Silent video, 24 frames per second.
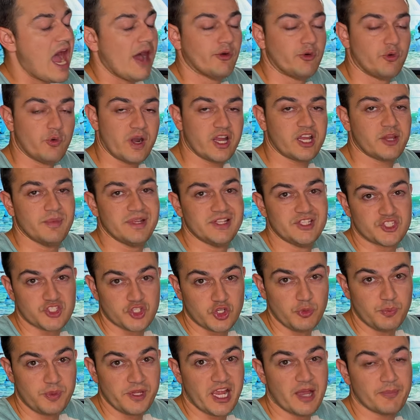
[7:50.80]
I would recommend
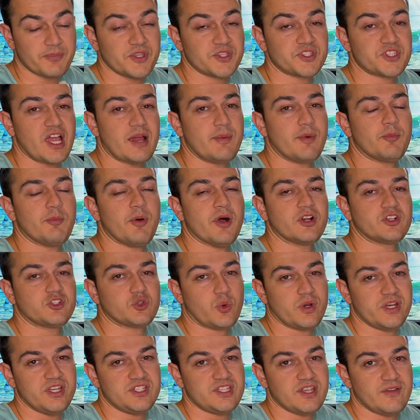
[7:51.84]
scooping up the Cyberpunk
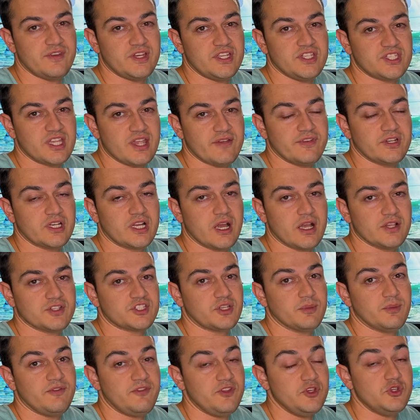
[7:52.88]
2077
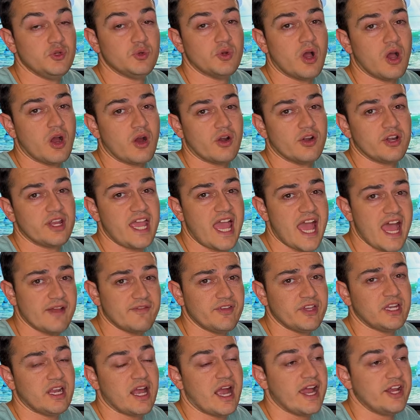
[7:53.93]
custom if you do not already
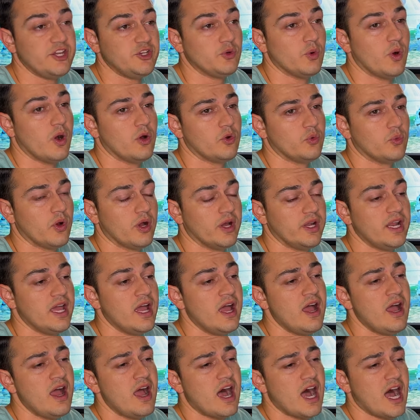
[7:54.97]
have it. I do own one.
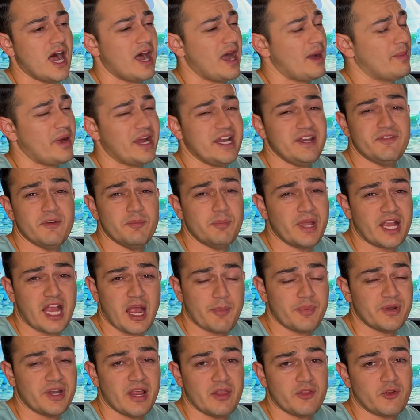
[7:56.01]
I might even pick
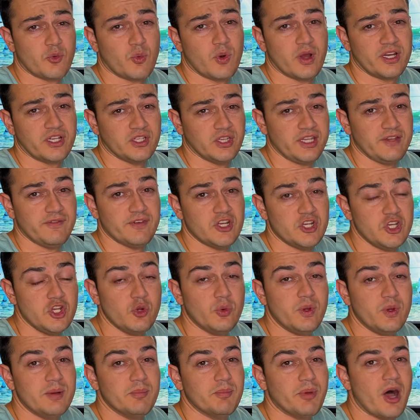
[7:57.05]
up another one and leave it
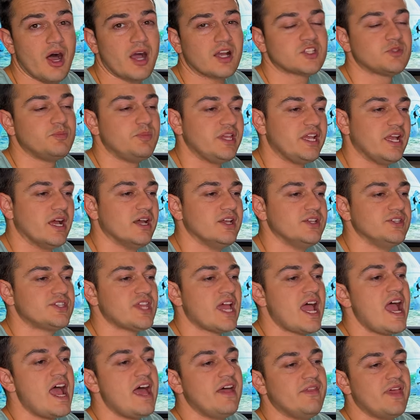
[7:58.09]
new in box, because
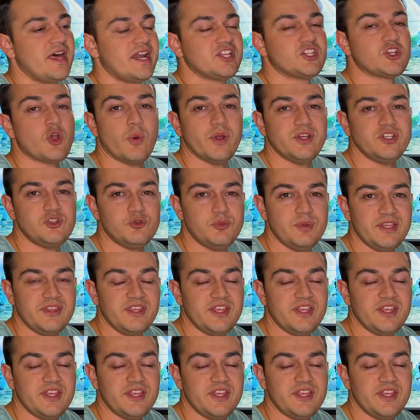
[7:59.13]
that is going to be